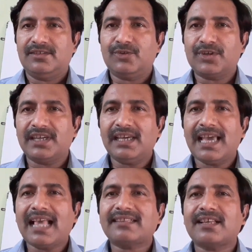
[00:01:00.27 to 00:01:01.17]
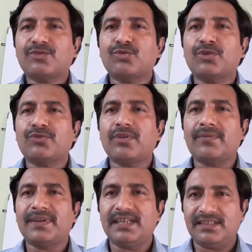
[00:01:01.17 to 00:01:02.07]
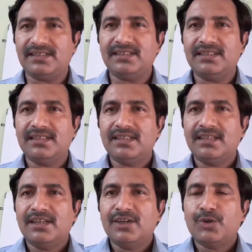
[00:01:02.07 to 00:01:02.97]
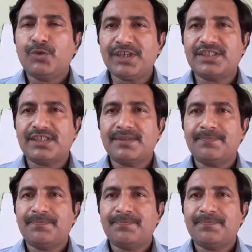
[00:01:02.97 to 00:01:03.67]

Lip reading: Okay, as the source of energy which